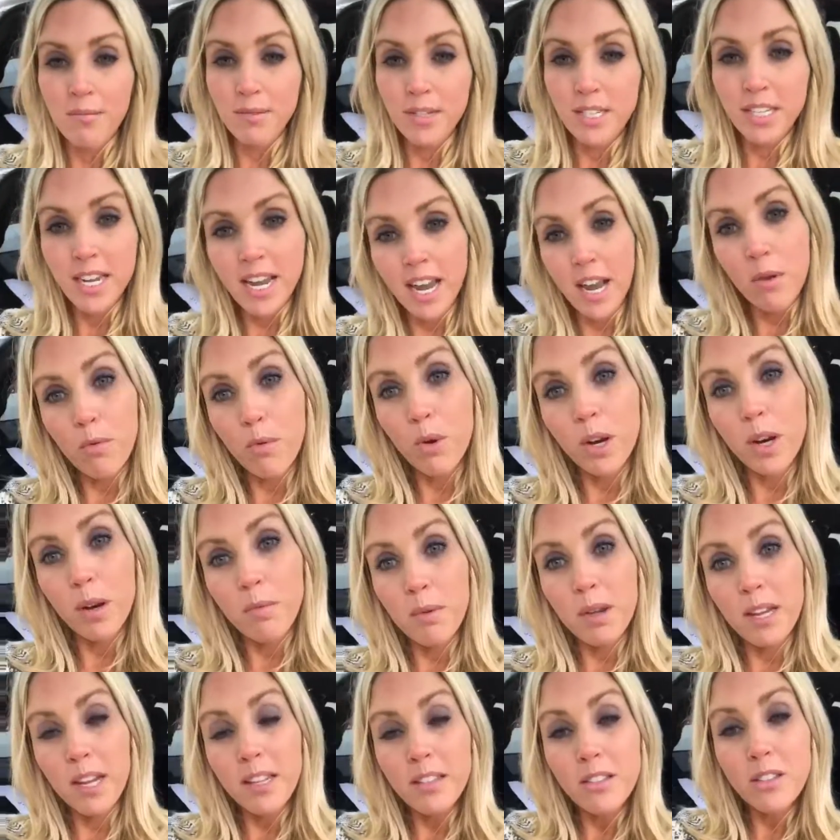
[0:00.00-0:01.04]
Today we're going to
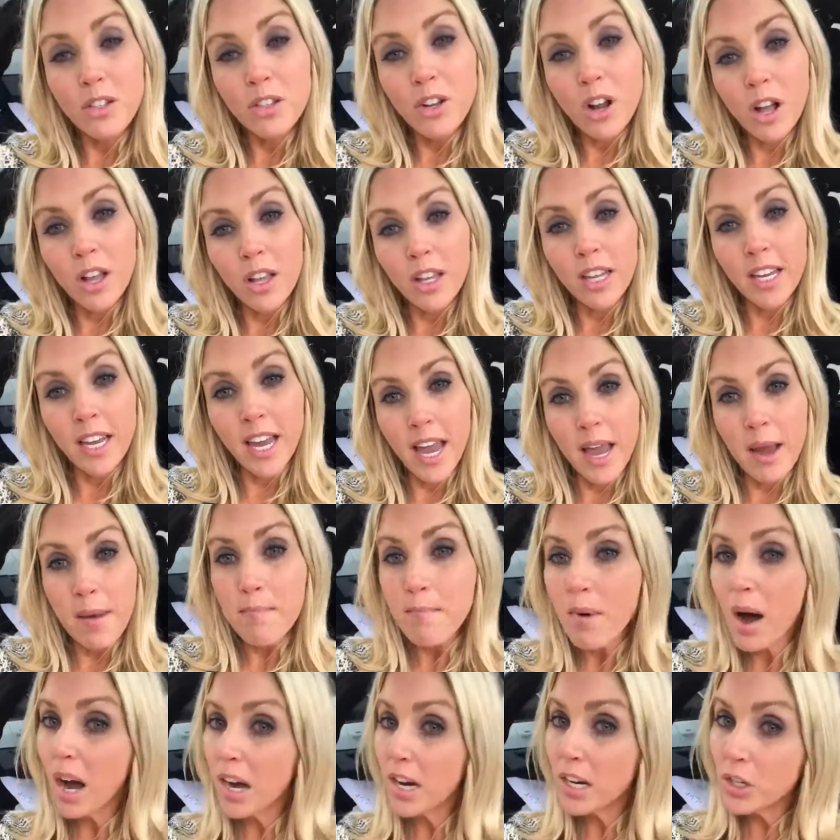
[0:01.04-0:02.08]
be installing a
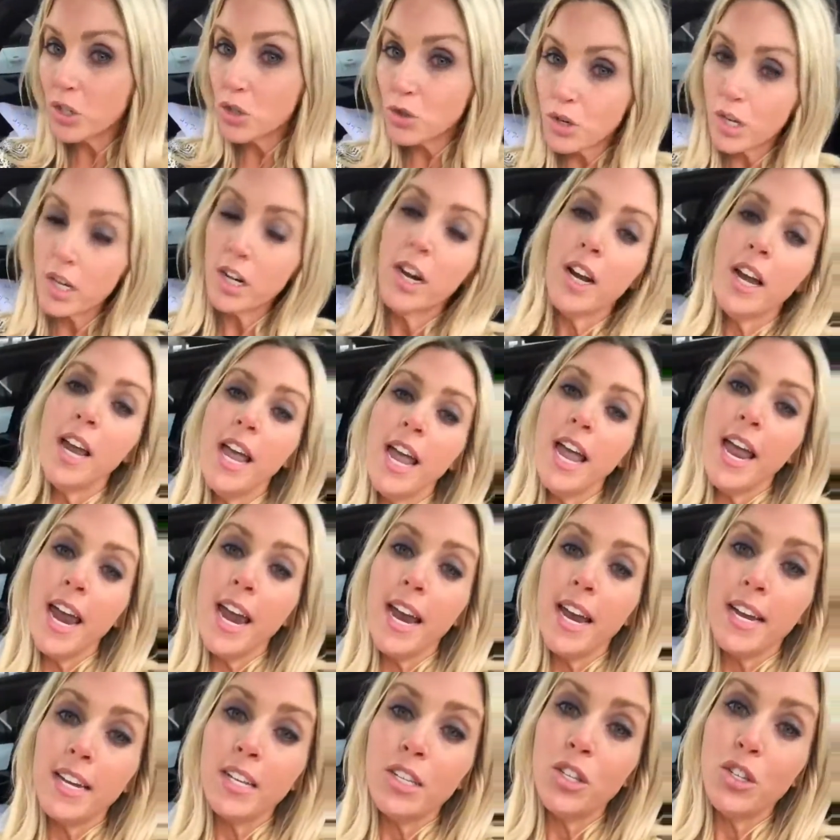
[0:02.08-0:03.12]
pocket door,
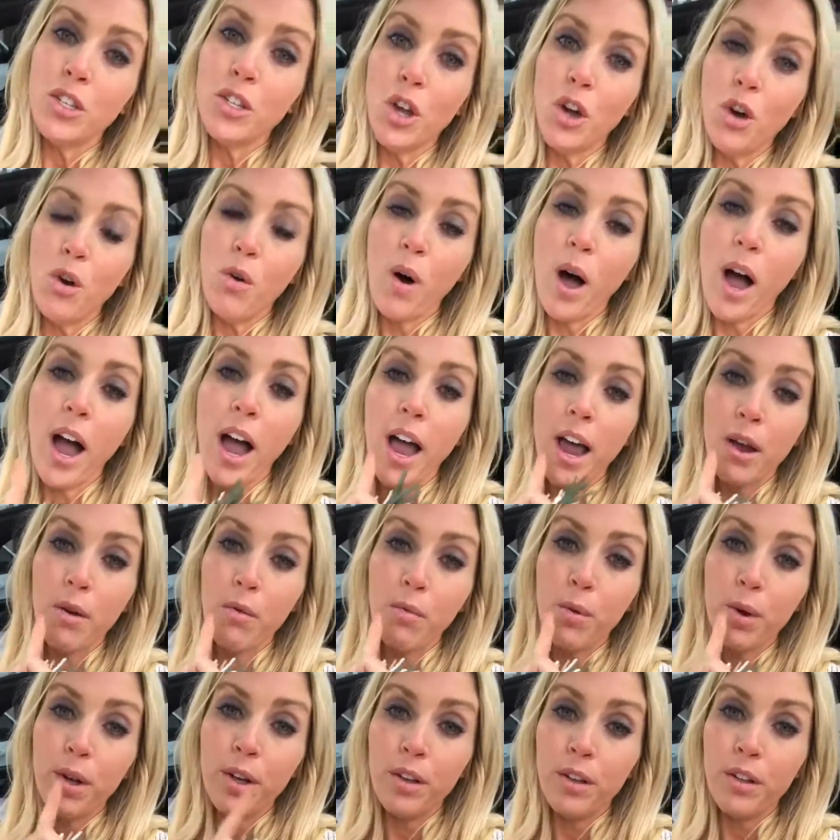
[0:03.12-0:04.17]
and so I
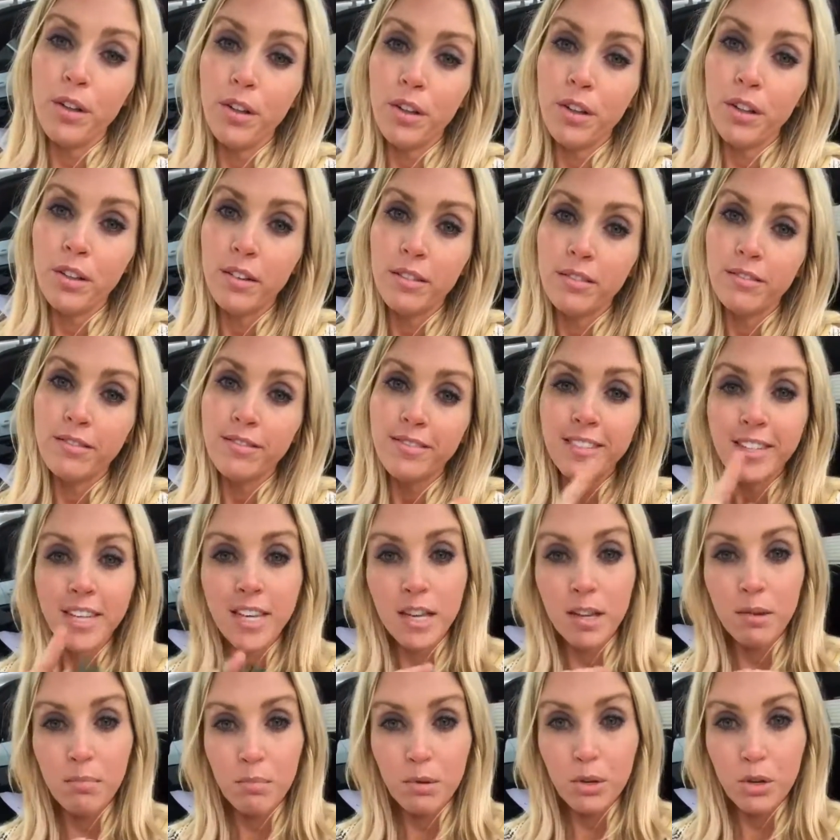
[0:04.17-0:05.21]
will
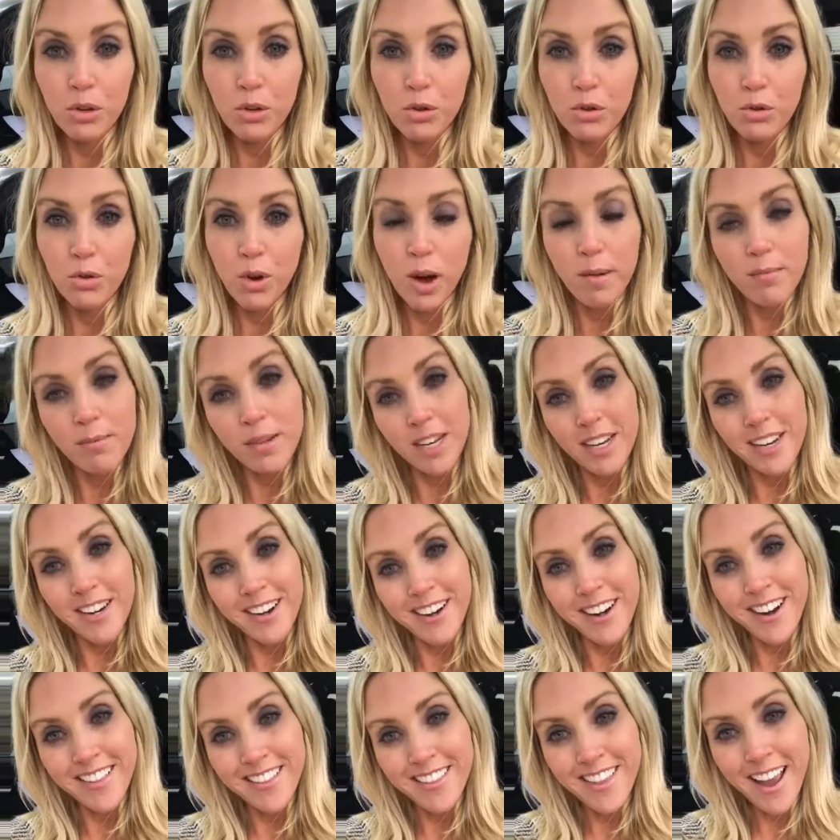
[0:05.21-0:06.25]
keep you
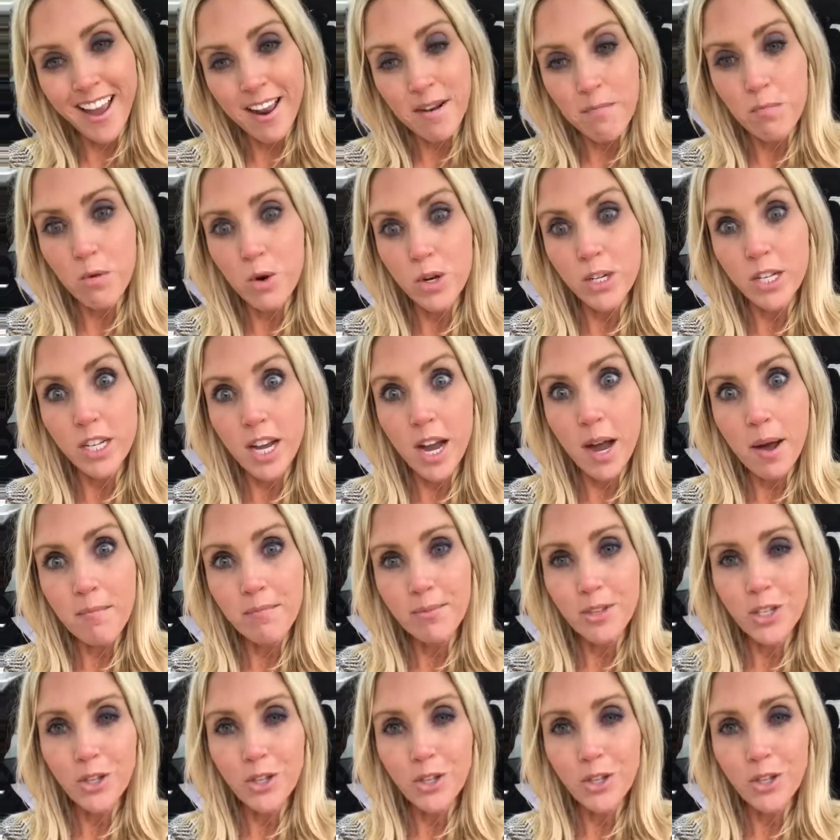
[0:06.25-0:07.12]
updated on that. More to come.